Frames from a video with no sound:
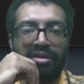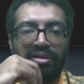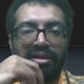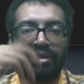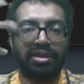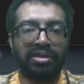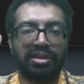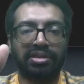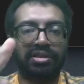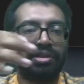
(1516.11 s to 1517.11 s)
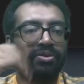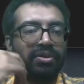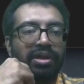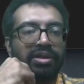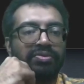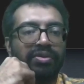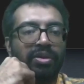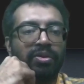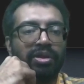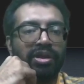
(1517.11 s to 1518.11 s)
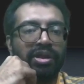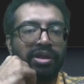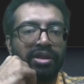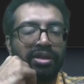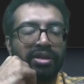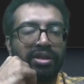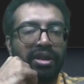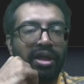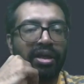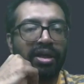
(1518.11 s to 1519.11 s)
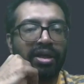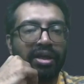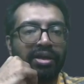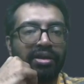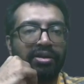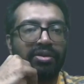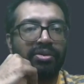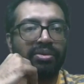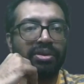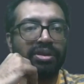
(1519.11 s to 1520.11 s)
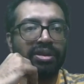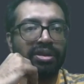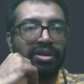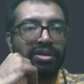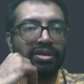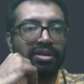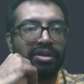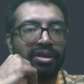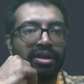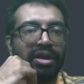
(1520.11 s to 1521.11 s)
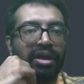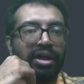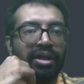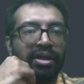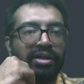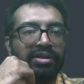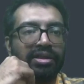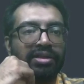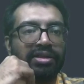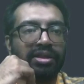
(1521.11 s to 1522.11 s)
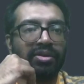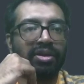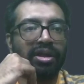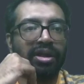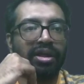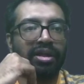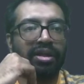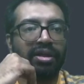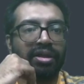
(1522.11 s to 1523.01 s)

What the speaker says: let's say Sachin Tendulkar as we wrote earlier, then and I write it into the, I write Sachin Tendulkar here.